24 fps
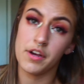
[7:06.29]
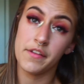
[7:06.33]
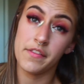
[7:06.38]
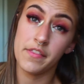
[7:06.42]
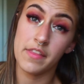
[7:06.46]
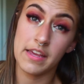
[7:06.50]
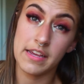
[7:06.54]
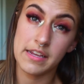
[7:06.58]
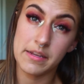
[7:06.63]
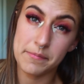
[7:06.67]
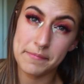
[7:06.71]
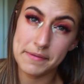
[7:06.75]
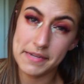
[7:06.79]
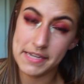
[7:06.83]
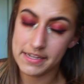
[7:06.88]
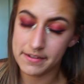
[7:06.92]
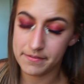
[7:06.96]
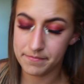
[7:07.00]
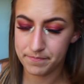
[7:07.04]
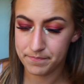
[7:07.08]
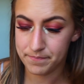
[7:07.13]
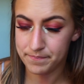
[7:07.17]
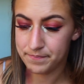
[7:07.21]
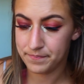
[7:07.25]
unlike me,
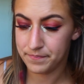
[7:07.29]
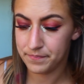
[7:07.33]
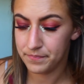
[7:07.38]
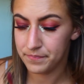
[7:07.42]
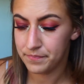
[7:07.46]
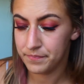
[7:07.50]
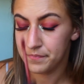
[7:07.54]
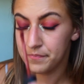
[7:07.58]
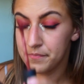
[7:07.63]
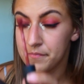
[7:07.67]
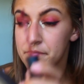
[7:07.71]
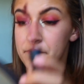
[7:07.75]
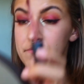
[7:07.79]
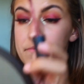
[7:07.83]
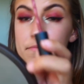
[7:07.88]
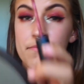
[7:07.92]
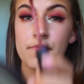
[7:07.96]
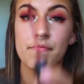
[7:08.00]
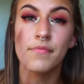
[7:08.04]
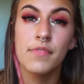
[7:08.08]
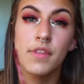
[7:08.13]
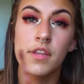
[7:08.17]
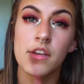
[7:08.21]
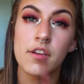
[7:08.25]

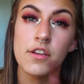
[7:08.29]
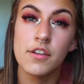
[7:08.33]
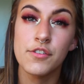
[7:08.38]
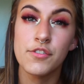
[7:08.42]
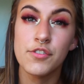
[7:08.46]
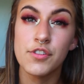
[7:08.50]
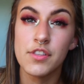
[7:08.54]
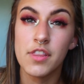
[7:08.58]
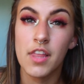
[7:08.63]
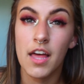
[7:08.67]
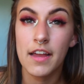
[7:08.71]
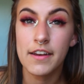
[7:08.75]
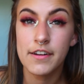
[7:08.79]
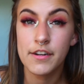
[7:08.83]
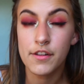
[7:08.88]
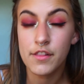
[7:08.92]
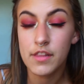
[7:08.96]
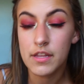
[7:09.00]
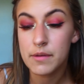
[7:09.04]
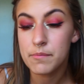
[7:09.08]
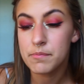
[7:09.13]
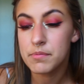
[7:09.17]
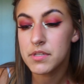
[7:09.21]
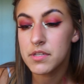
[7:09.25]
you should line your
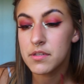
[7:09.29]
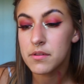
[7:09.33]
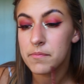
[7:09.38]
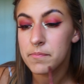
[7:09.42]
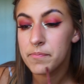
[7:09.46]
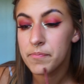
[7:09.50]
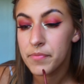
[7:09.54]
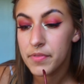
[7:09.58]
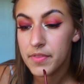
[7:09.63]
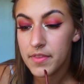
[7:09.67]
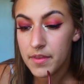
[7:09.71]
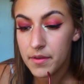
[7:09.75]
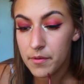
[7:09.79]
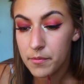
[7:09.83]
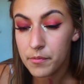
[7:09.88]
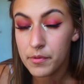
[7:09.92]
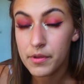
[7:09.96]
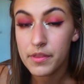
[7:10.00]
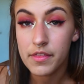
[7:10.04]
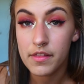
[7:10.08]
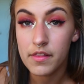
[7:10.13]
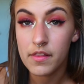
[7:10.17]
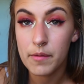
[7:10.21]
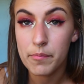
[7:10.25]
lips
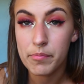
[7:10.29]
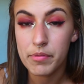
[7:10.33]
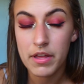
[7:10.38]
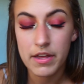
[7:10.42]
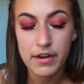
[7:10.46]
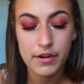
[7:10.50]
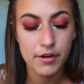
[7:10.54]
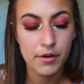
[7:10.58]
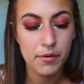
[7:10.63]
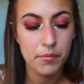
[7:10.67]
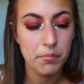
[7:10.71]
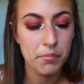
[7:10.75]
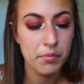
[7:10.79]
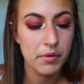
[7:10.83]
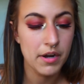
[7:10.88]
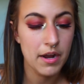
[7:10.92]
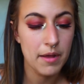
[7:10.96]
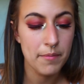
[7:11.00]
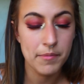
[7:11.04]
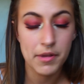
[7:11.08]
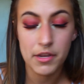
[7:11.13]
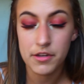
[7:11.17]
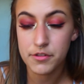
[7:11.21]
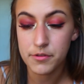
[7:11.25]
with a lip liner, but
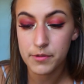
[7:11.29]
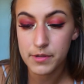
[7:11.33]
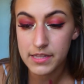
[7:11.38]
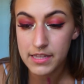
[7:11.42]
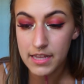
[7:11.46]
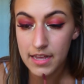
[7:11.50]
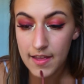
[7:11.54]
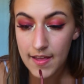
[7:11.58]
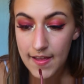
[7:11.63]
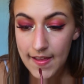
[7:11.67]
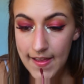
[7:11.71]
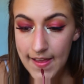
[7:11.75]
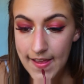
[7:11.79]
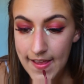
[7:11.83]
I'm not doing that.